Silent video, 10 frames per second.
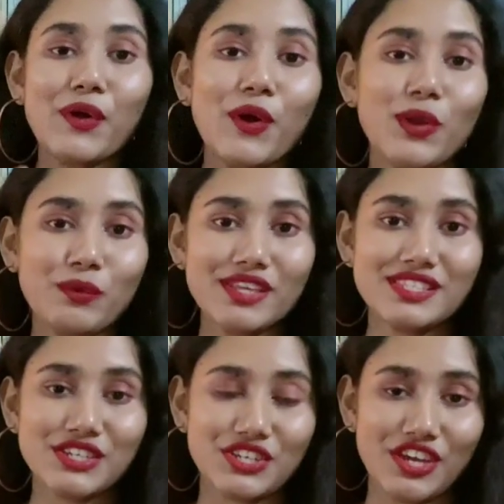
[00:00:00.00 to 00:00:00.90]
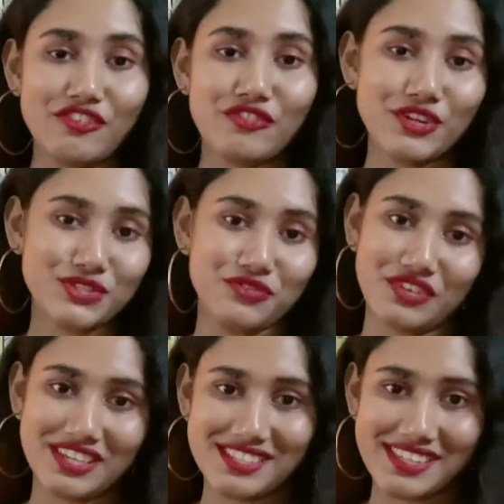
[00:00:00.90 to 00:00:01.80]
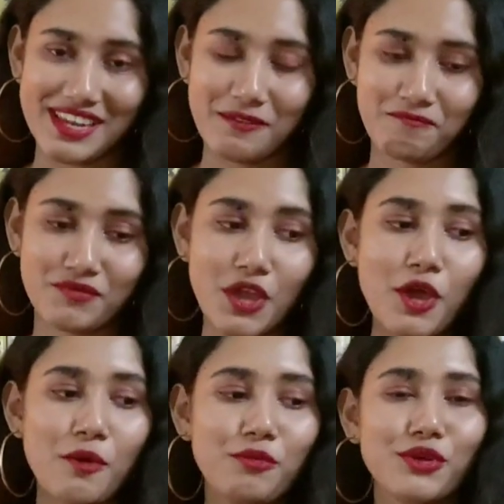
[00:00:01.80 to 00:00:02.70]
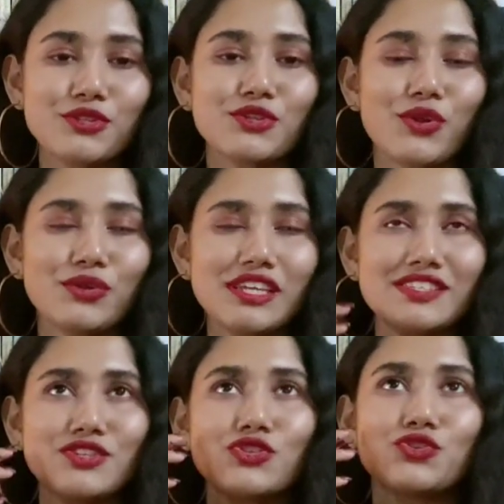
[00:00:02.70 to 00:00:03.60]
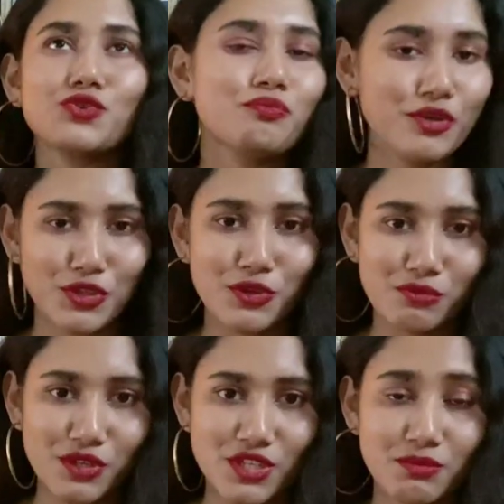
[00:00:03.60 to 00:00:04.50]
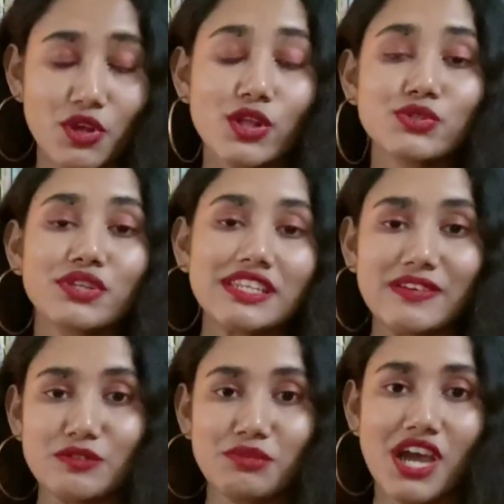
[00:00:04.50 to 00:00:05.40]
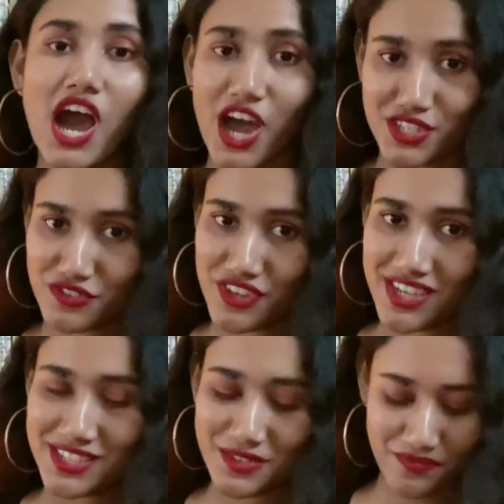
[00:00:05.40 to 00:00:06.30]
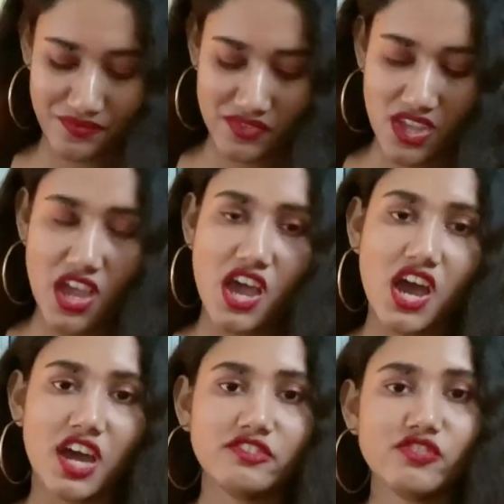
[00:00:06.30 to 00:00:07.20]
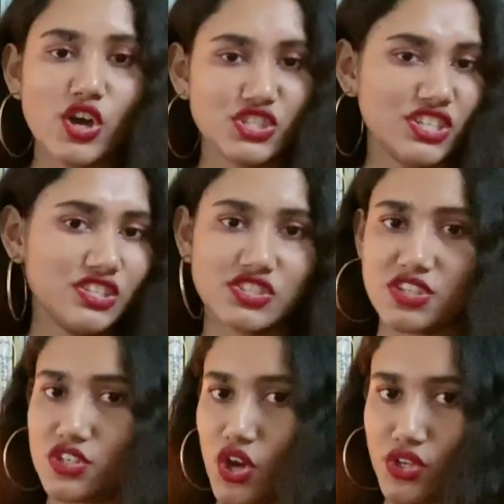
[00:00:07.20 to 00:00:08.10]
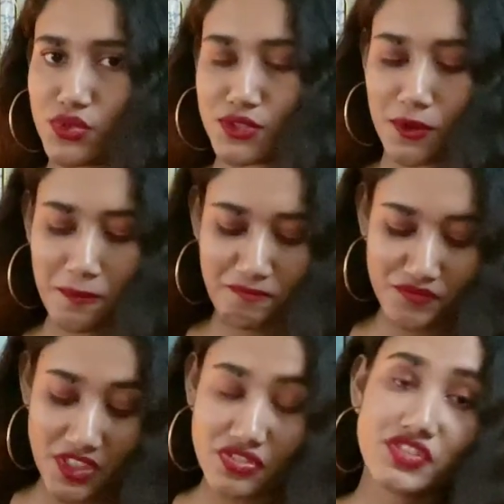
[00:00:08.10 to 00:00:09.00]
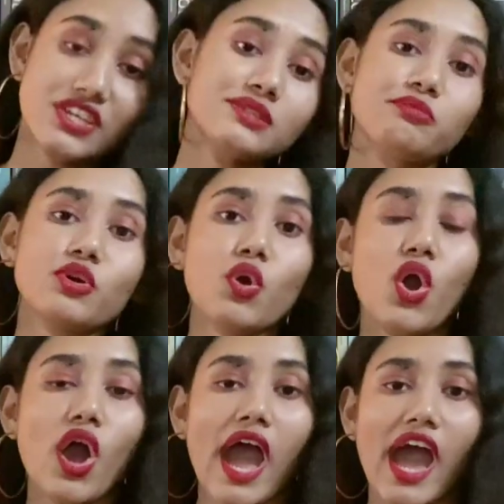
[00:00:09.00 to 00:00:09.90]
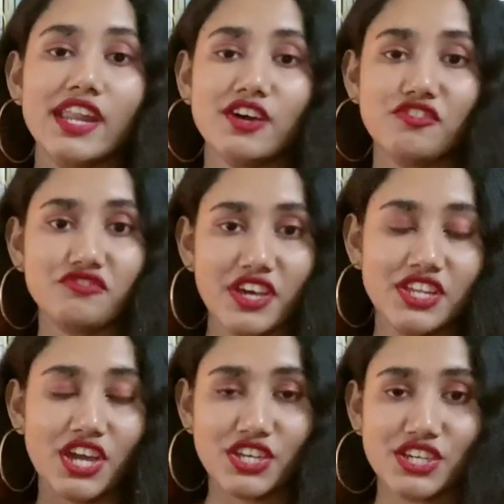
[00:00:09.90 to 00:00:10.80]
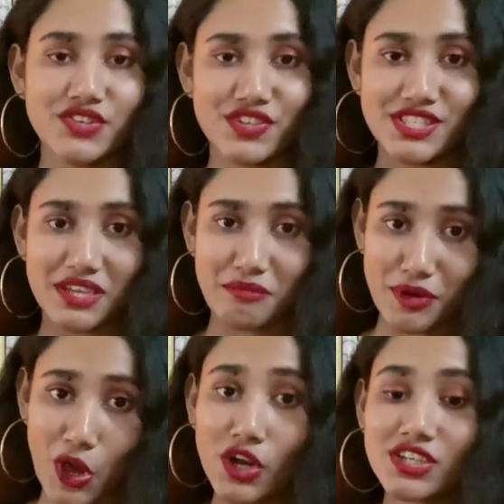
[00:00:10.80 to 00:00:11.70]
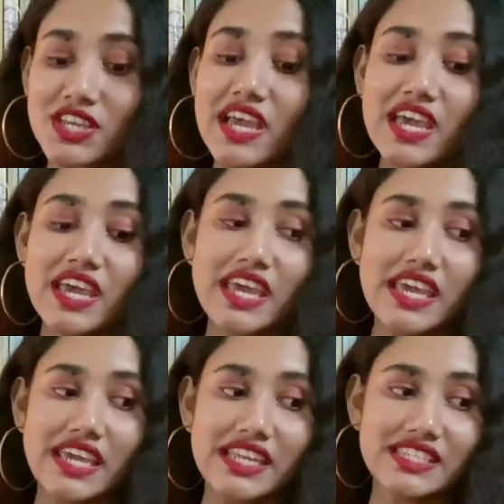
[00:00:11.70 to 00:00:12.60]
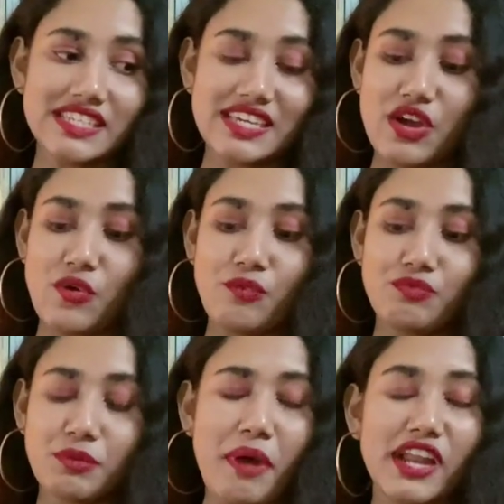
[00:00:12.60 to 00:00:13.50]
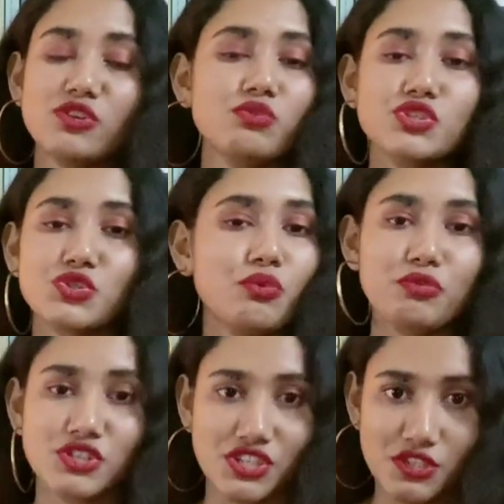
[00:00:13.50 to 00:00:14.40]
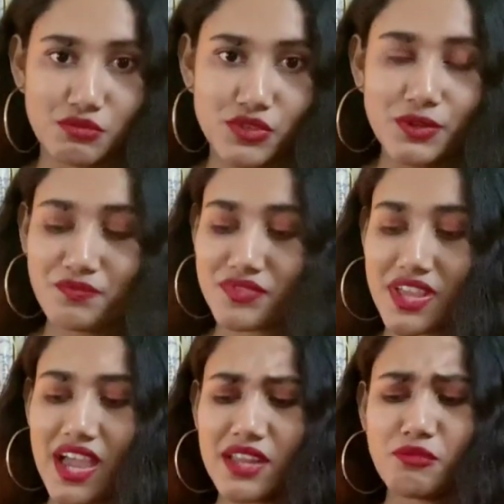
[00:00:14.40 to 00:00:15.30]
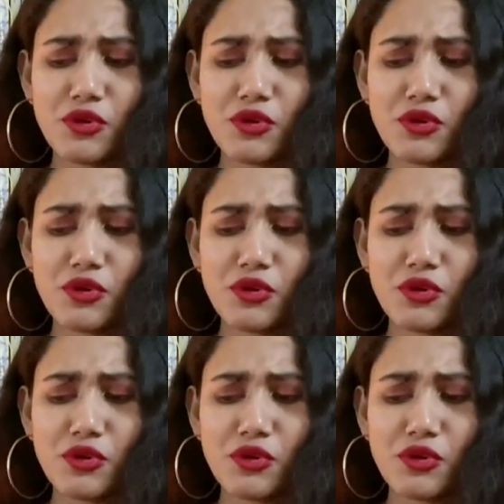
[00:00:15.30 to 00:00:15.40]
always crave for a Sophie Kinsella, because not only is it super humorous, but also it leaves me heartfelt. Unfortunately, this did not do so. This book had a very unconvincing plot. The pattern was too predictable, and more